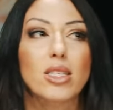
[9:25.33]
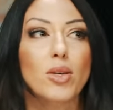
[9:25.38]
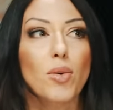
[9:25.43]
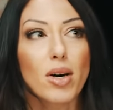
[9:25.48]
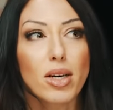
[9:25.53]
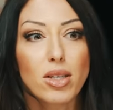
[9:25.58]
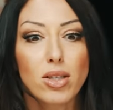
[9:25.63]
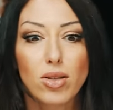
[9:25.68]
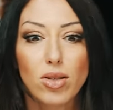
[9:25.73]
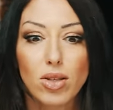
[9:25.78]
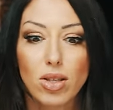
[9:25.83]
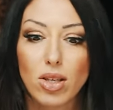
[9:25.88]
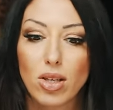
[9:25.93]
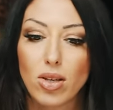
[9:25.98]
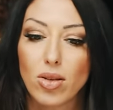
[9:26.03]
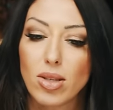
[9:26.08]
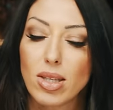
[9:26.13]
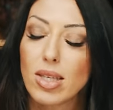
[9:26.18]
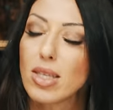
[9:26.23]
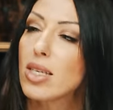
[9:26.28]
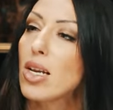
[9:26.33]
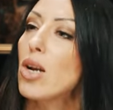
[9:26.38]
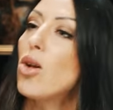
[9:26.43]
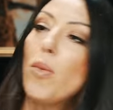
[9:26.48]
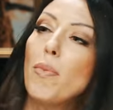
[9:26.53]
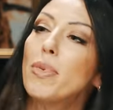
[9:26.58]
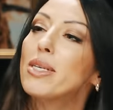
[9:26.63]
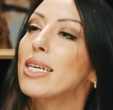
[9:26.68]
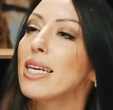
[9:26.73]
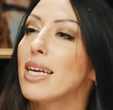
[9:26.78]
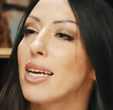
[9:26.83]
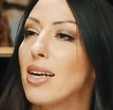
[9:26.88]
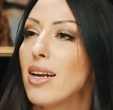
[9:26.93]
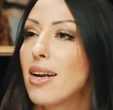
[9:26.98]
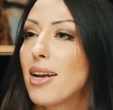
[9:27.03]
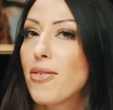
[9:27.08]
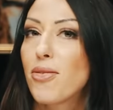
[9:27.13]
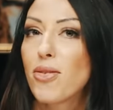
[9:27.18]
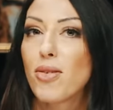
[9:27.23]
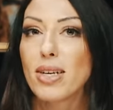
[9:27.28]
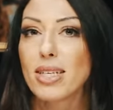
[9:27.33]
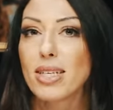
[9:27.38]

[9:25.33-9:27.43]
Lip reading: So I used to use these a lot, particularly for